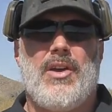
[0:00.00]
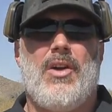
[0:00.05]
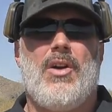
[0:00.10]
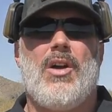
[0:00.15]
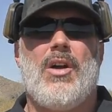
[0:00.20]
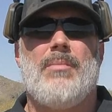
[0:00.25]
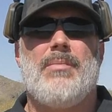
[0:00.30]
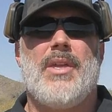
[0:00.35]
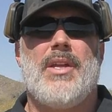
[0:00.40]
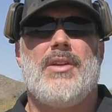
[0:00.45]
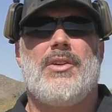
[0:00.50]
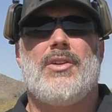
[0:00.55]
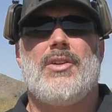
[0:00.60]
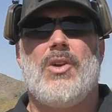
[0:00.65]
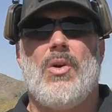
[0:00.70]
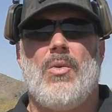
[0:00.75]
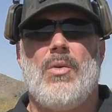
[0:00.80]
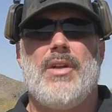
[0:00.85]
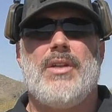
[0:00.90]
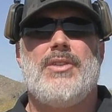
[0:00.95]
arm that you're
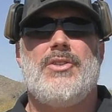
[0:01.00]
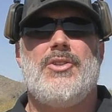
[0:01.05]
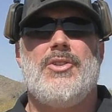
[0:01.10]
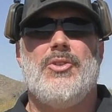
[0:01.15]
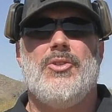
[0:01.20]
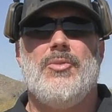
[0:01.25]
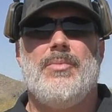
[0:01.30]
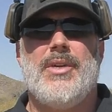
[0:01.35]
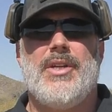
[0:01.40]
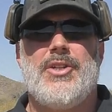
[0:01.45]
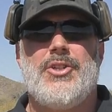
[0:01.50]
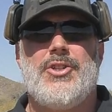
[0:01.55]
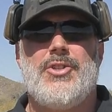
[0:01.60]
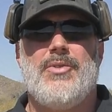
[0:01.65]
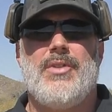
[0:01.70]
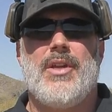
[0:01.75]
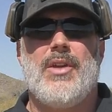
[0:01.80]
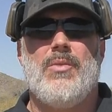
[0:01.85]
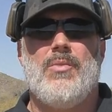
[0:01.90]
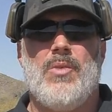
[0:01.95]
going to be
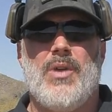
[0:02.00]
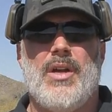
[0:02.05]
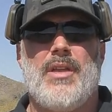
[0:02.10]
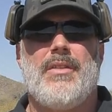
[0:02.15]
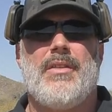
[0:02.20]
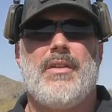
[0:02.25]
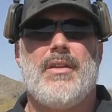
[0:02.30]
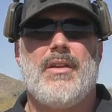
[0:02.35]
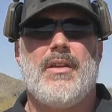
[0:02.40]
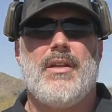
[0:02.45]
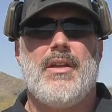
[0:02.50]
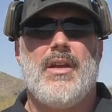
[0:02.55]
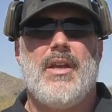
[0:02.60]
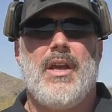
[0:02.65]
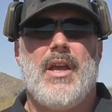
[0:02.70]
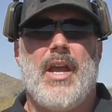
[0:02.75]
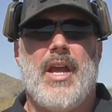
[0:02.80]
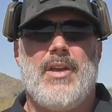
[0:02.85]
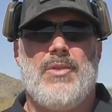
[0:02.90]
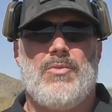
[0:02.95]
shooting with
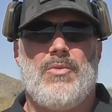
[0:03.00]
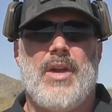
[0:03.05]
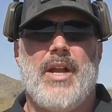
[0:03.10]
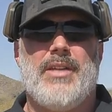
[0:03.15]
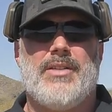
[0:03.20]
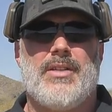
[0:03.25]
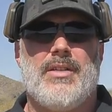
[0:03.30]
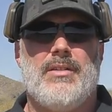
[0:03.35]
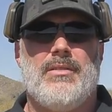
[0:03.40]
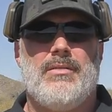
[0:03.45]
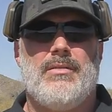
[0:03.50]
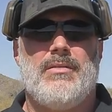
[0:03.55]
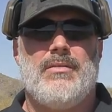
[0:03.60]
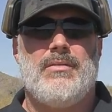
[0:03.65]
and raise it.